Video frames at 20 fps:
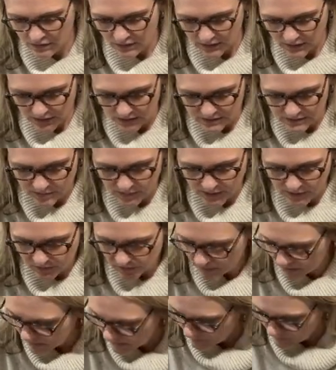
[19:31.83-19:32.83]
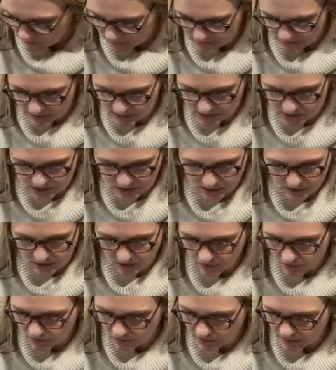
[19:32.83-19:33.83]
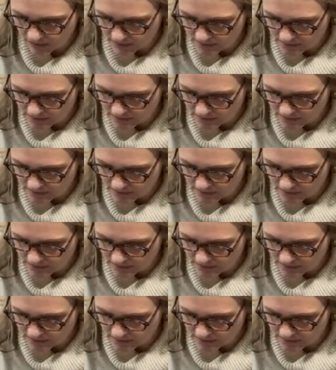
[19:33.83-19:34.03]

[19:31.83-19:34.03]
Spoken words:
that's my recommendation. Okay,